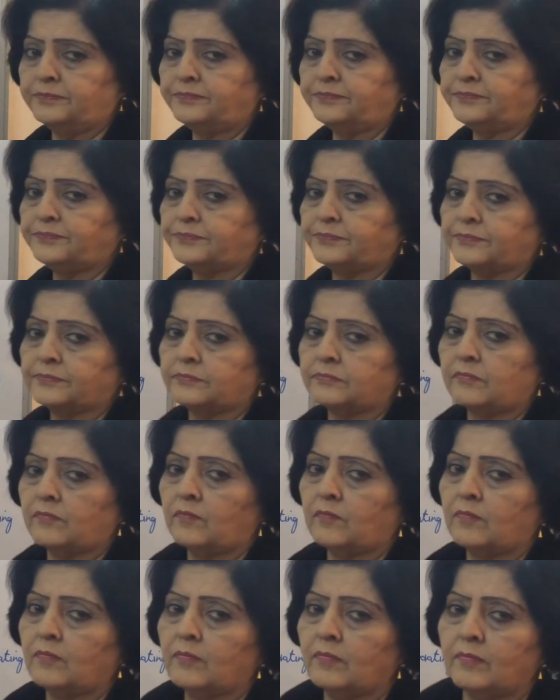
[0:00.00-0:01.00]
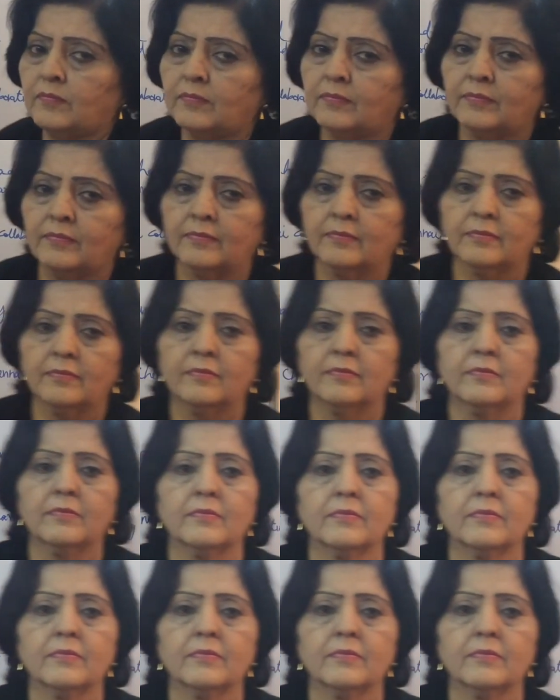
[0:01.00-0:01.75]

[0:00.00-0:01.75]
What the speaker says: Nobody speaks.